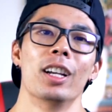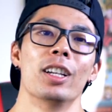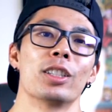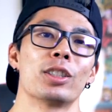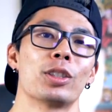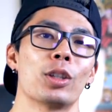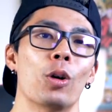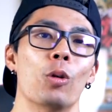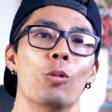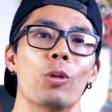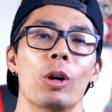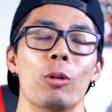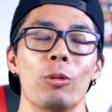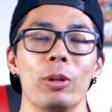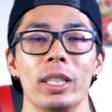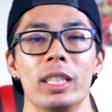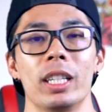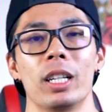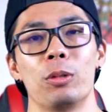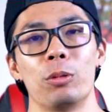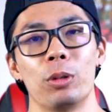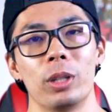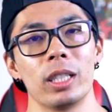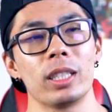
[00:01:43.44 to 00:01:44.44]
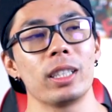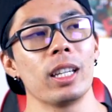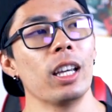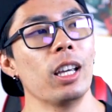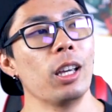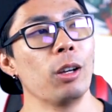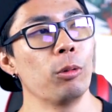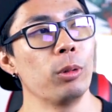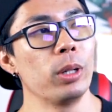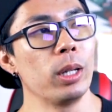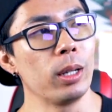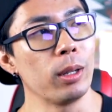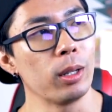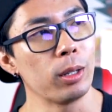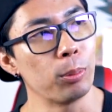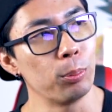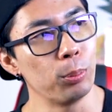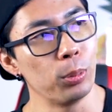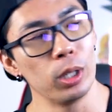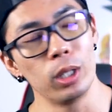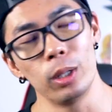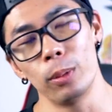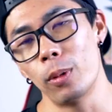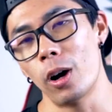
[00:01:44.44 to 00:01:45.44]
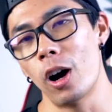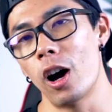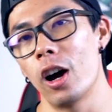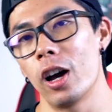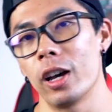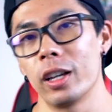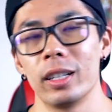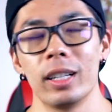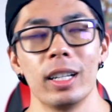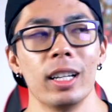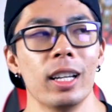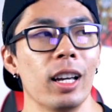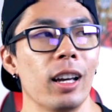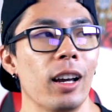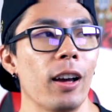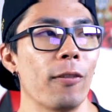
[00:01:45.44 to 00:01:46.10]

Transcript: So what we did was we put him on